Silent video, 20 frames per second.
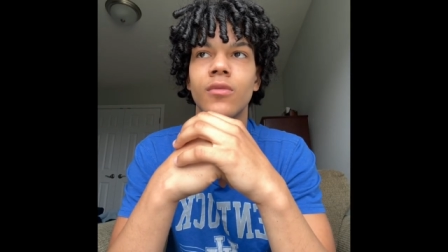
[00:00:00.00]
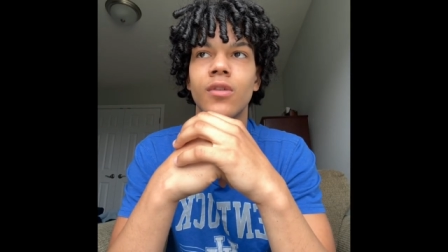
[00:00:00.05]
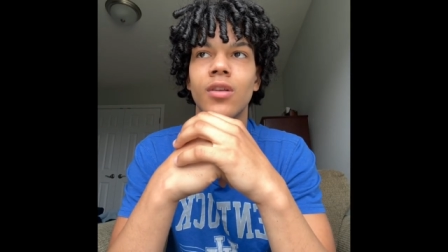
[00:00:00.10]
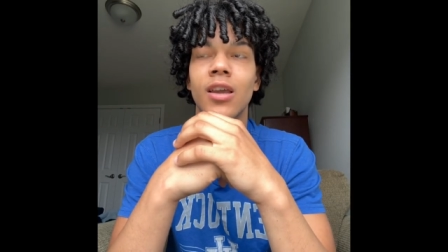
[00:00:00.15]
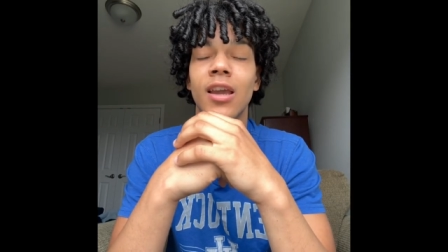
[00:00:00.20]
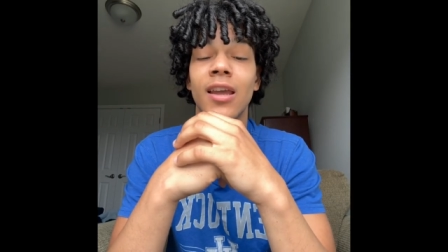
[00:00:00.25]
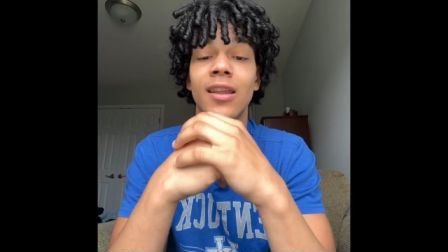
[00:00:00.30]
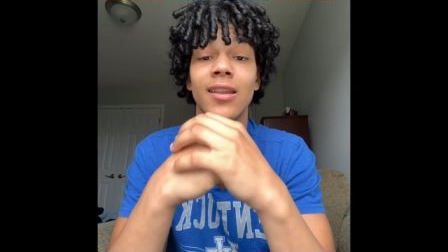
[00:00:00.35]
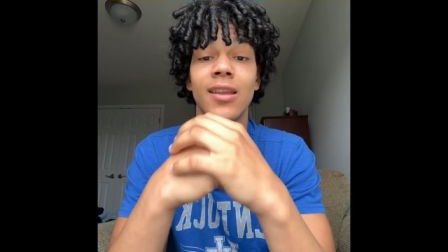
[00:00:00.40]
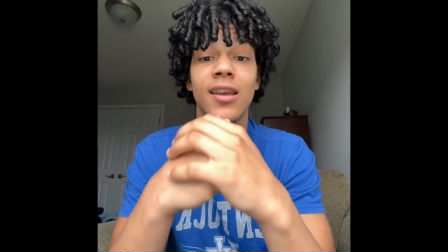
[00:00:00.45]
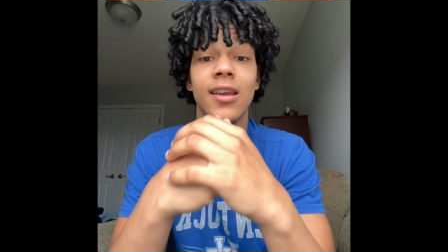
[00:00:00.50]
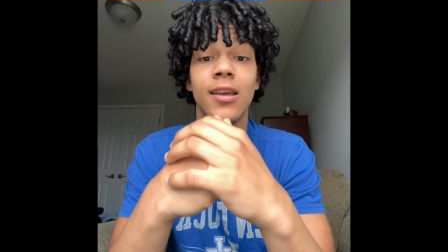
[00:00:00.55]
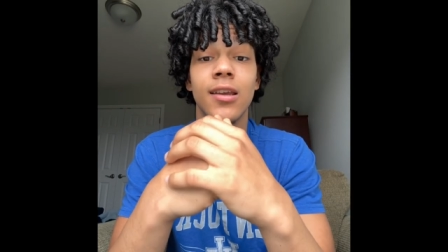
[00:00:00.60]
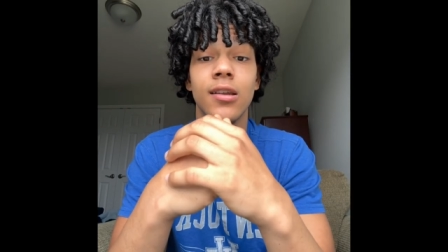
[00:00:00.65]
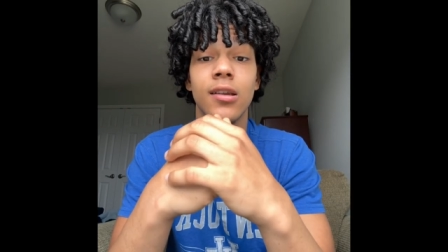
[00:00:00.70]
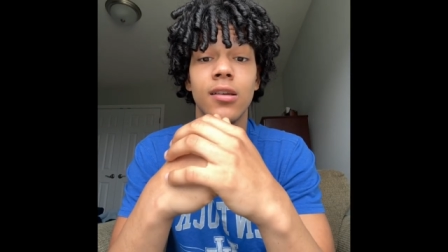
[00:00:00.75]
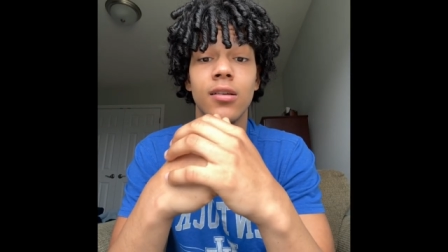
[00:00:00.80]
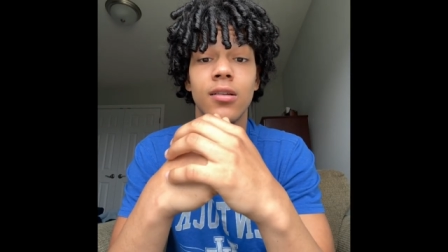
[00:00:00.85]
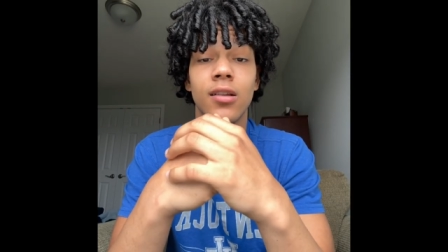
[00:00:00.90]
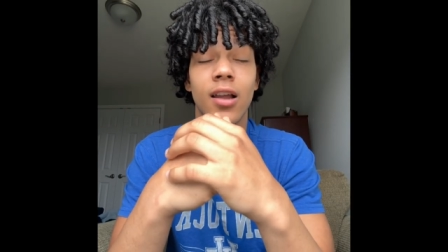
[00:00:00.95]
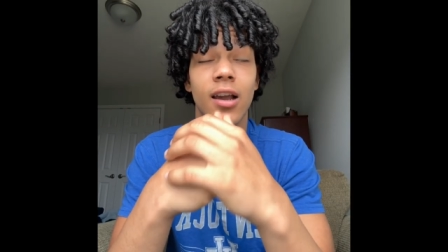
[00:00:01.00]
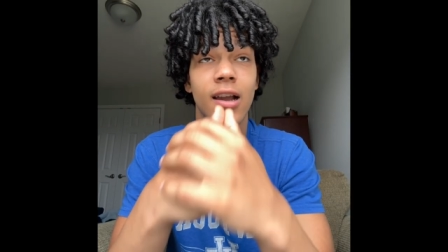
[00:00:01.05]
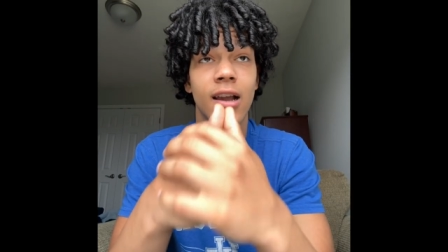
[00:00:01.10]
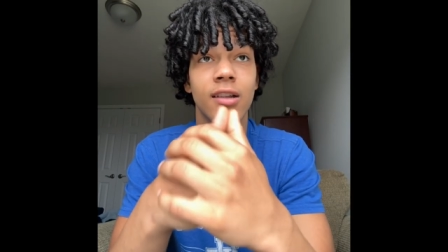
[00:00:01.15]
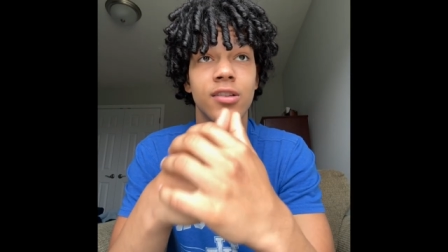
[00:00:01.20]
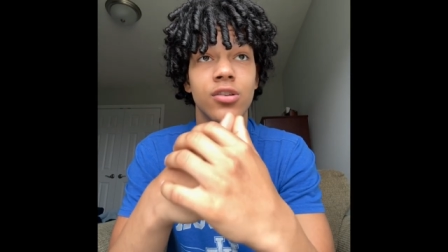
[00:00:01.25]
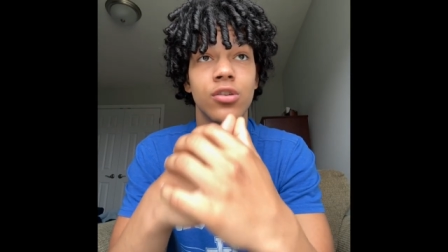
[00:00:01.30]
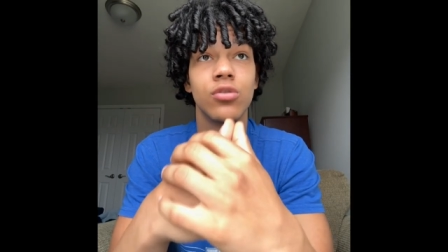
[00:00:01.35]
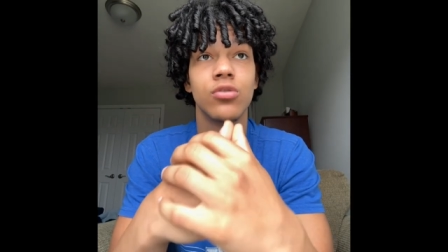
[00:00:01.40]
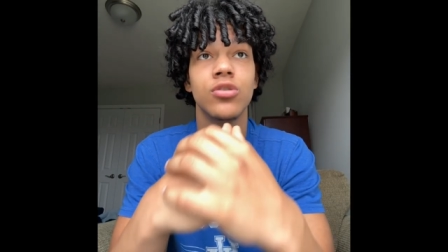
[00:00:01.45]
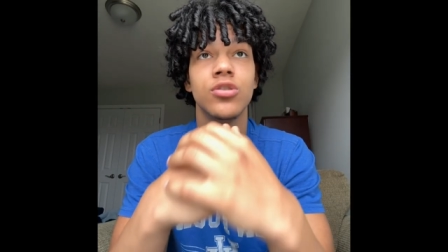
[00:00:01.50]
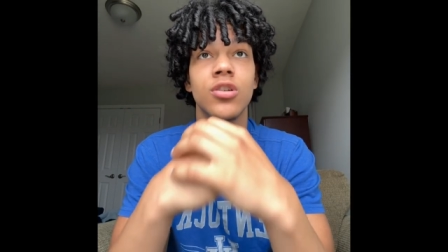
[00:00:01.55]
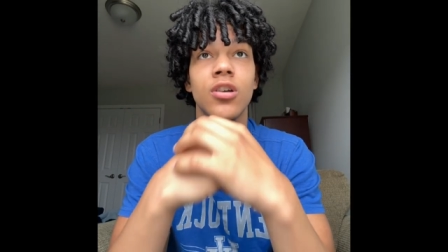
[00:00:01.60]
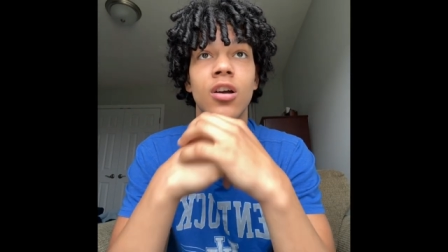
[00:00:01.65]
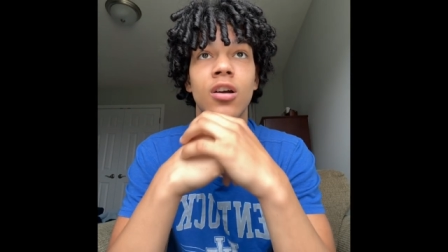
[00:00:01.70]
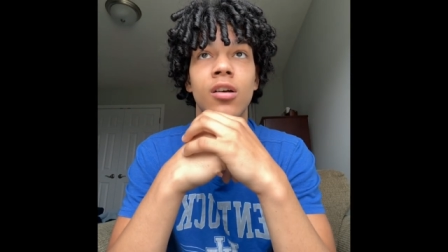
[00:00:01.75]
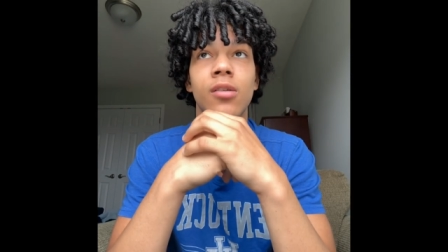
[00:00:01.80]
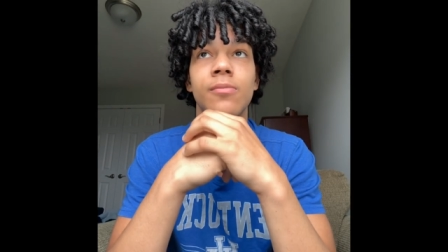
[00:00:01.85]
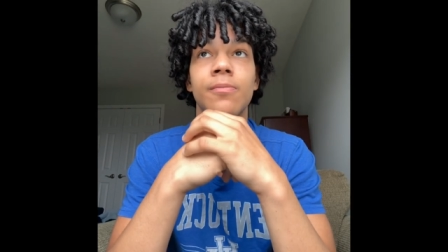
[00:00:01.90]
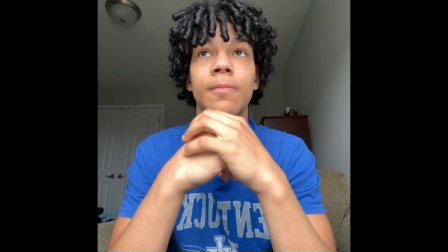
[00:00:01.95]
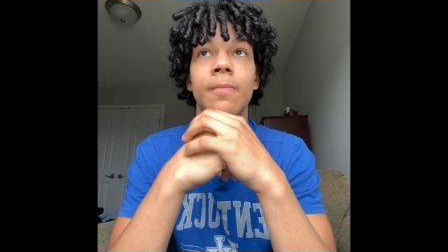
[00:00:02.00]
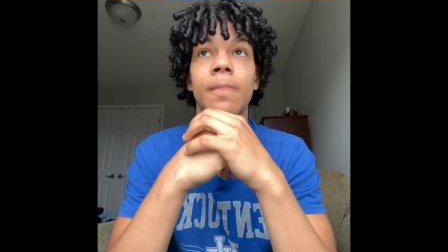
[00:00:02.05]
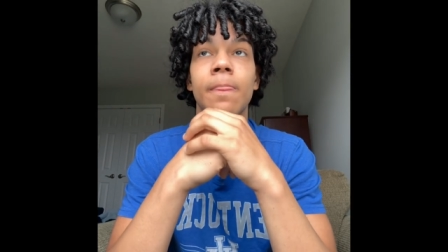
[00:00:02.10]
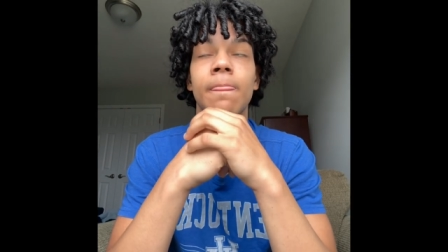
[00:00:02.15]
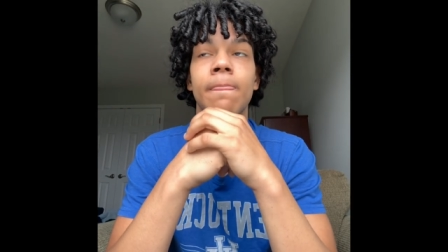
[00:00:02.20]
And then, like I told y'all,